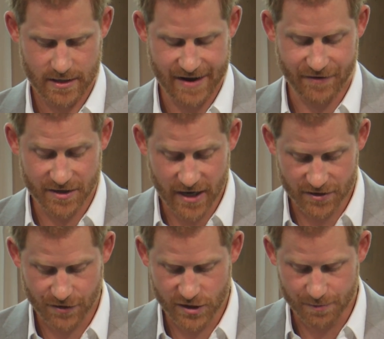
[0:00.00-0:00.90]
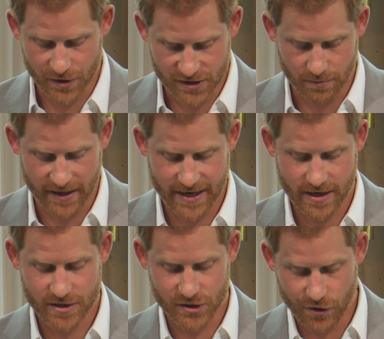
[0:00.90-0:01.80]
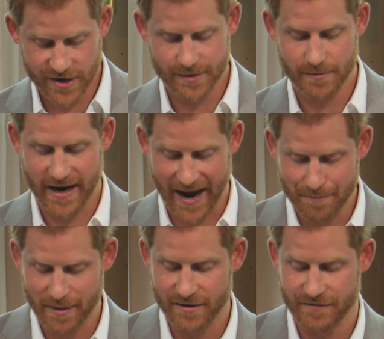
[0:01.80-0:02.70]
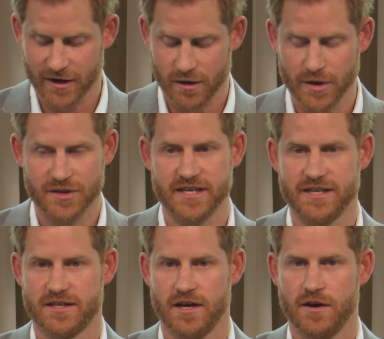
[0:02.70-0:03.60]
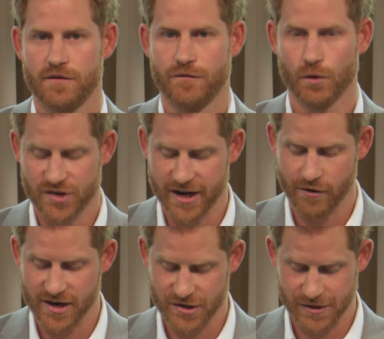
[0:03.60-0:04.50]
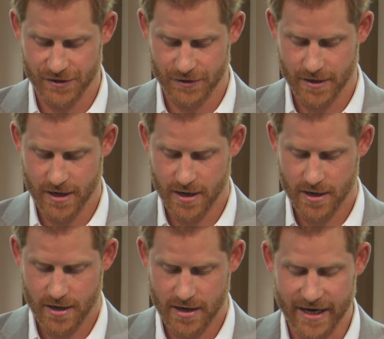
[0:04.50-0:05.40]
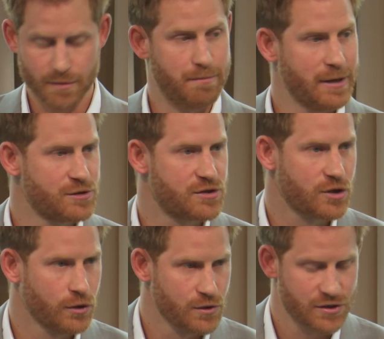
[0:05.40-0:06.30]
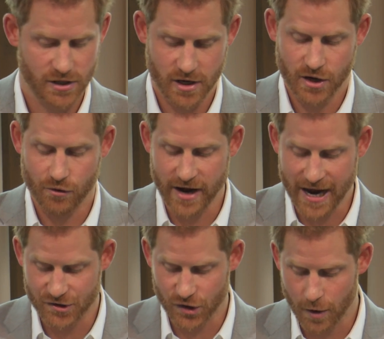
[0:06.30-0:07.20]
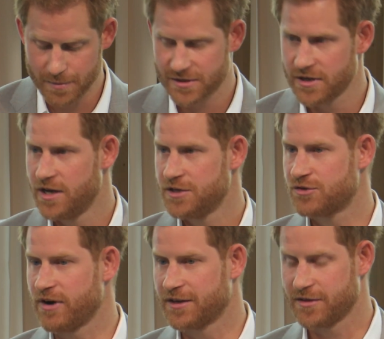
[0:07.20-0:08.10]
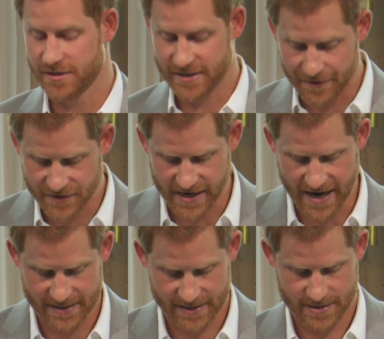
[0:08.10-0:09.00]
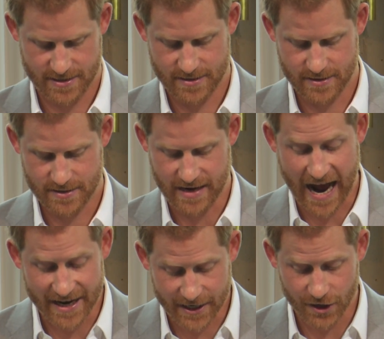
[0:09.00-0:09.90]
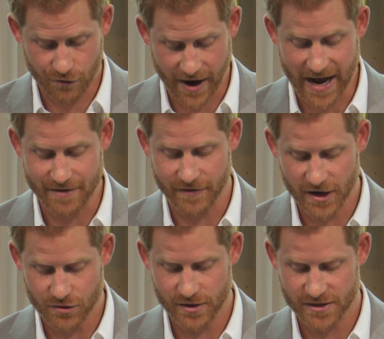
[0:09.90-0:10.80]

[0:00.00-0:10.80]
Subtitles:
If conducted responsibly, tourism can benefit communities for generations. It can build schools, create jobs, strengthen safety nets, and it can create a virtuous